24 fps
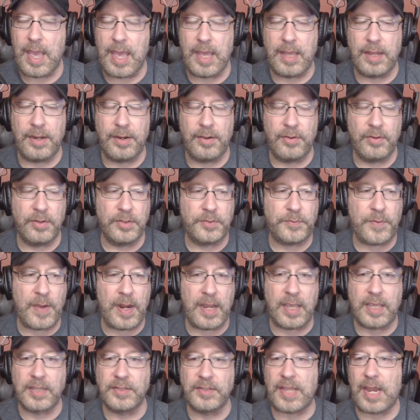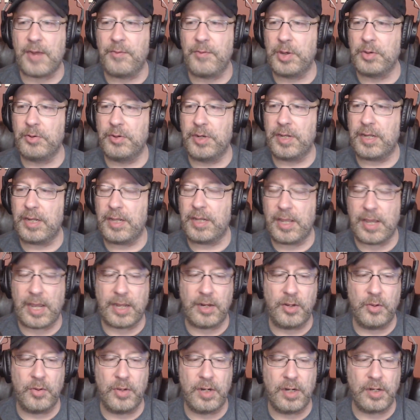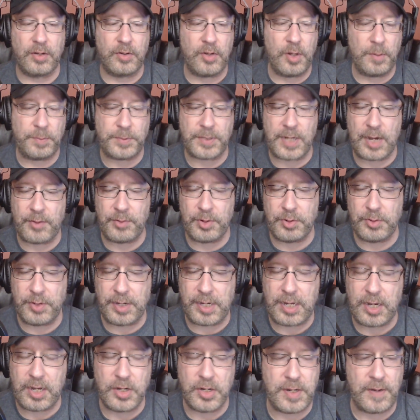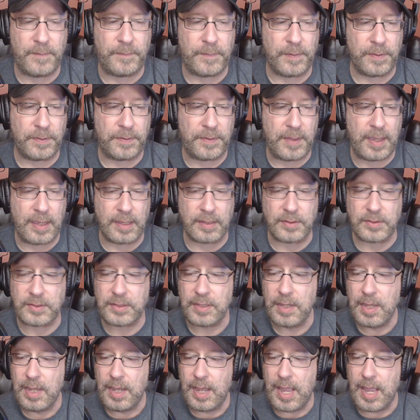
And it was funny because I do it in groups and everyone would hear different things.